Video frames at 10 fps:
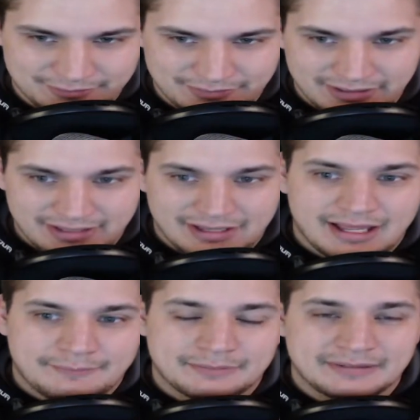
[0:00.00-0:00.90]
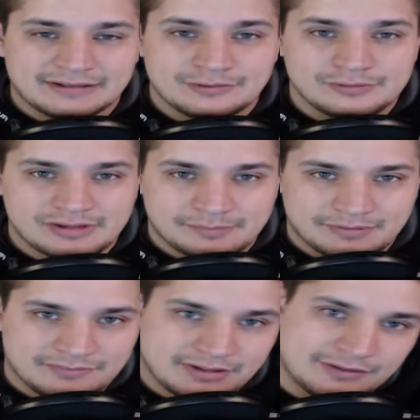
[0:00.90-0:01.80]
I'm going to make two
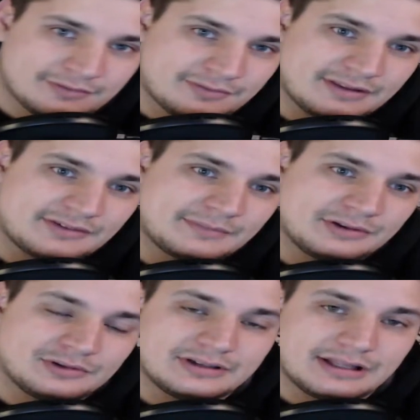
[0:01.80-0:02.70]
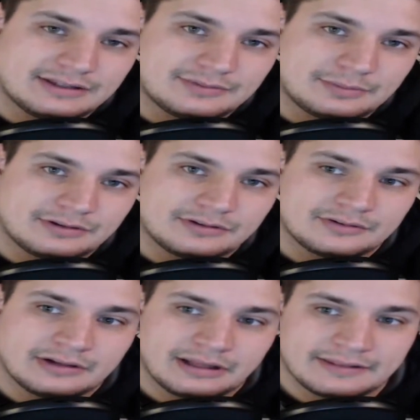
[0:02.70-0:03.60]
separate videos for this. I'm going to do a
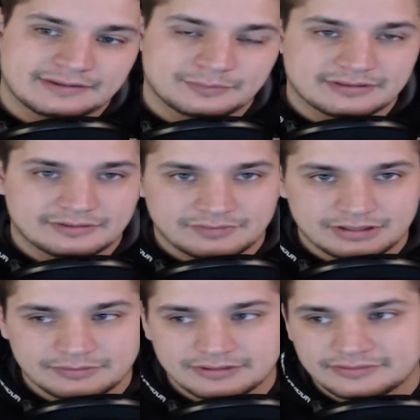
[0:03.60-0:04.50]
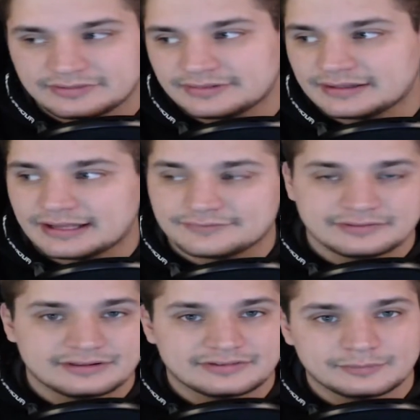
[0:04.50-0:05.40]
non-spoiler, and that's what this video is, and then after
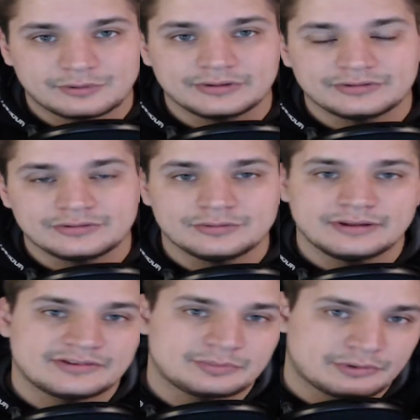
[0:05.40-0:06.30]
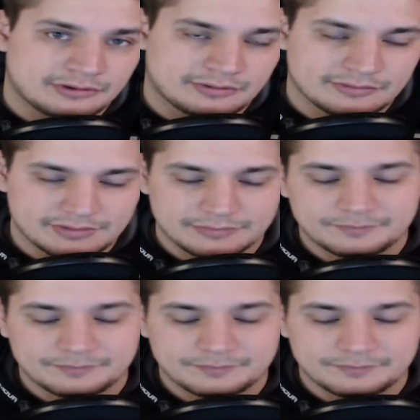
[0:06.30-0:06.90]
this I'm going to do a spoiler review.